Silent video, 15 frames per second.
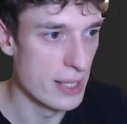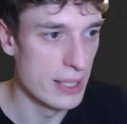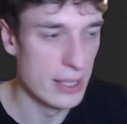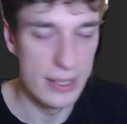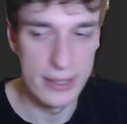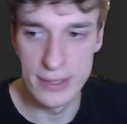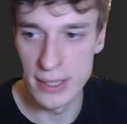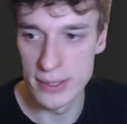
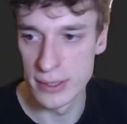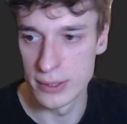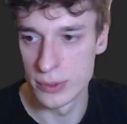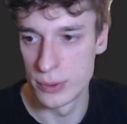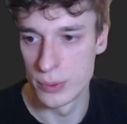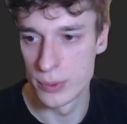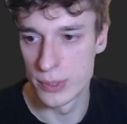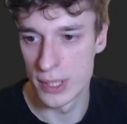Then
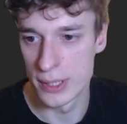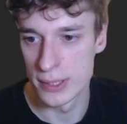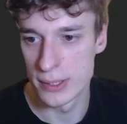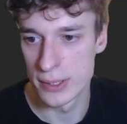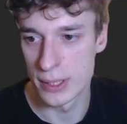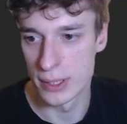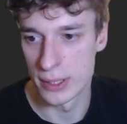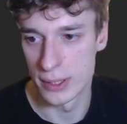you
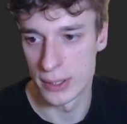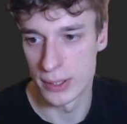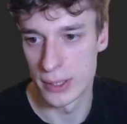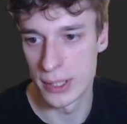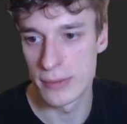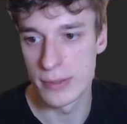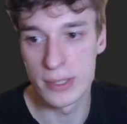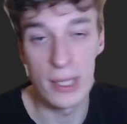can, uh,
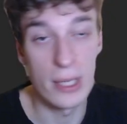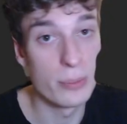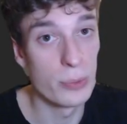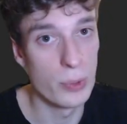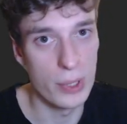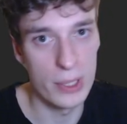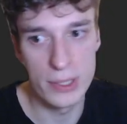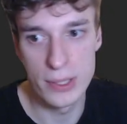every time
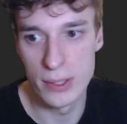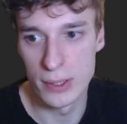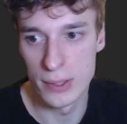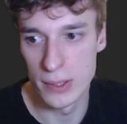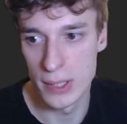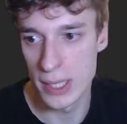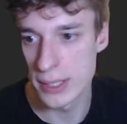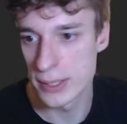you read a
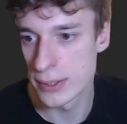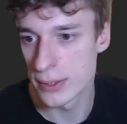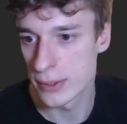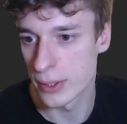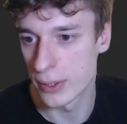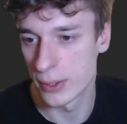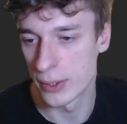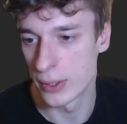line,
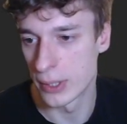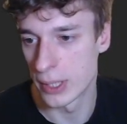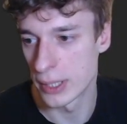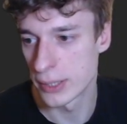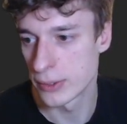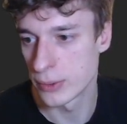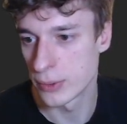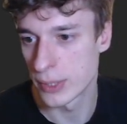a
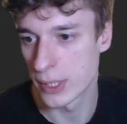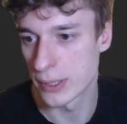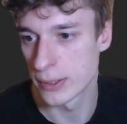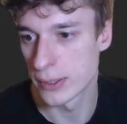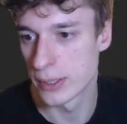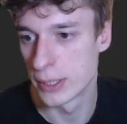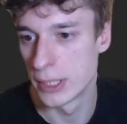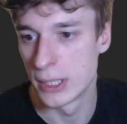line, you
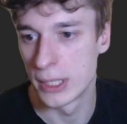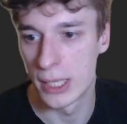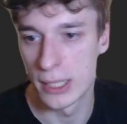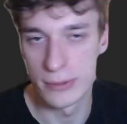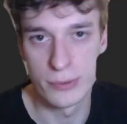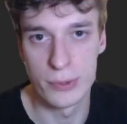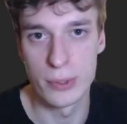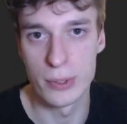can,
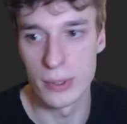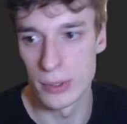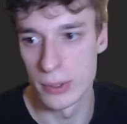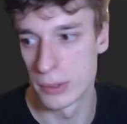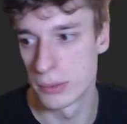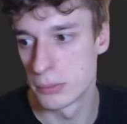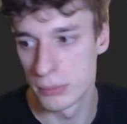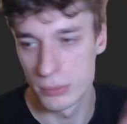
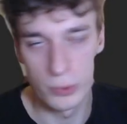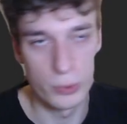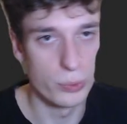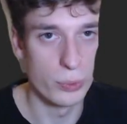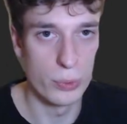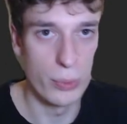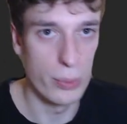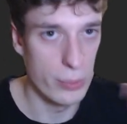after you
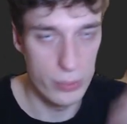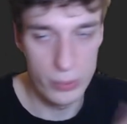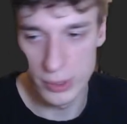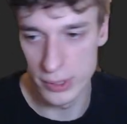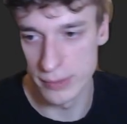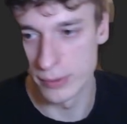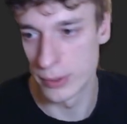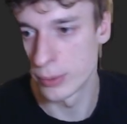do
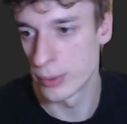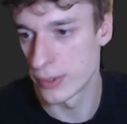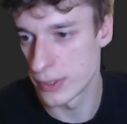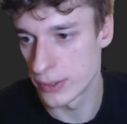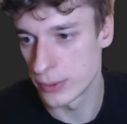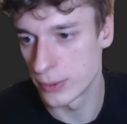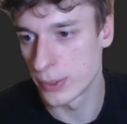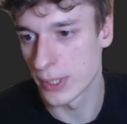whatever with
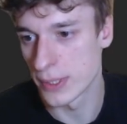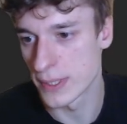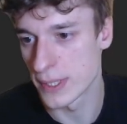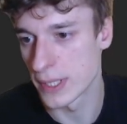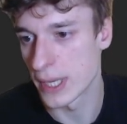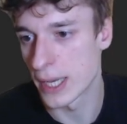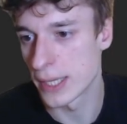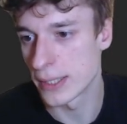it, you can
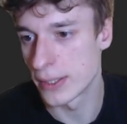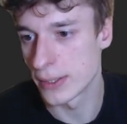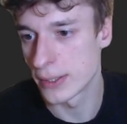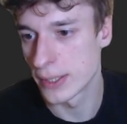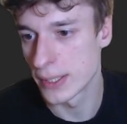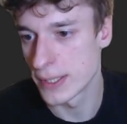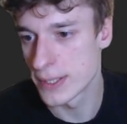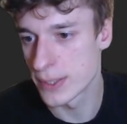say add
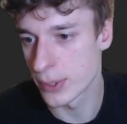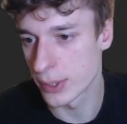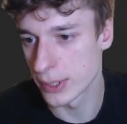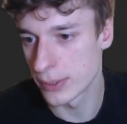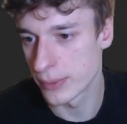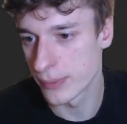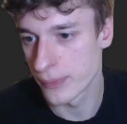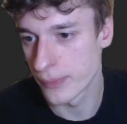
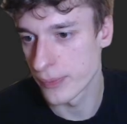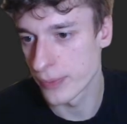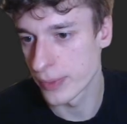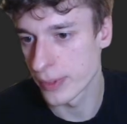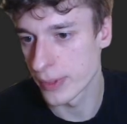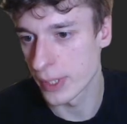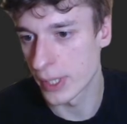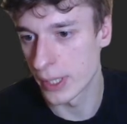history
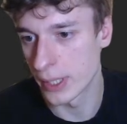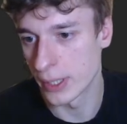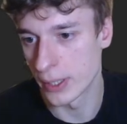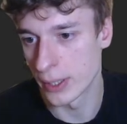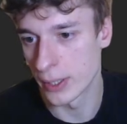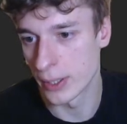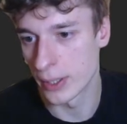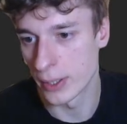
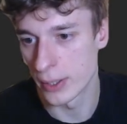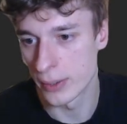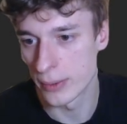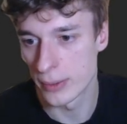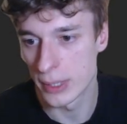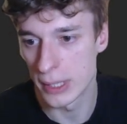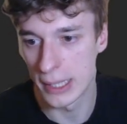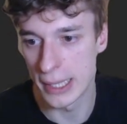uh,
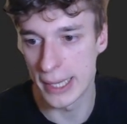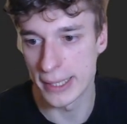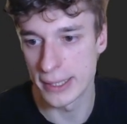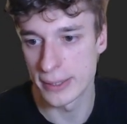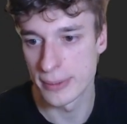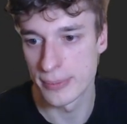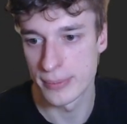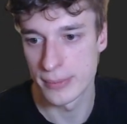
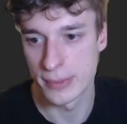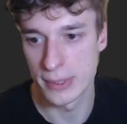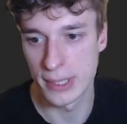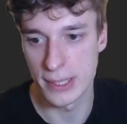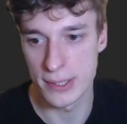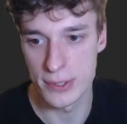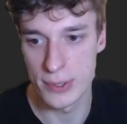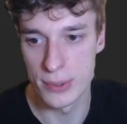line
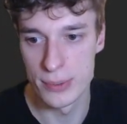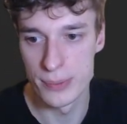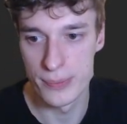like so